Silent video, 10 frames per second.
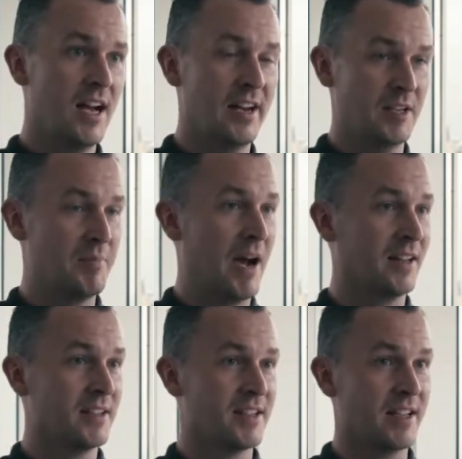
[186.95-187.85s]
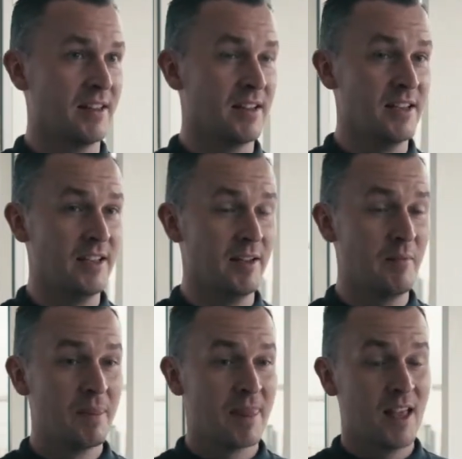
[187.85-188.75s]
and it's balancing
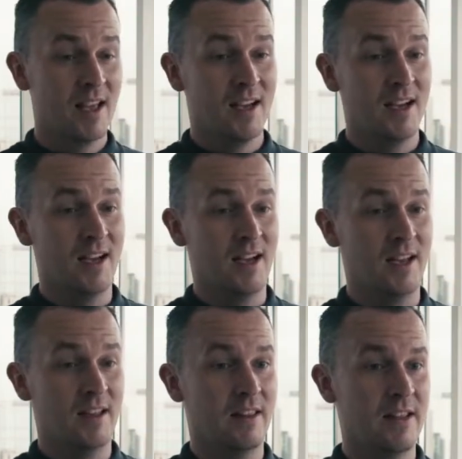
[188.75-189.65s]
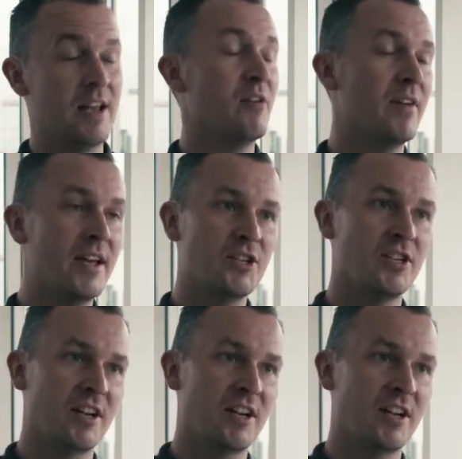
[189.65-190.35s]
the innovation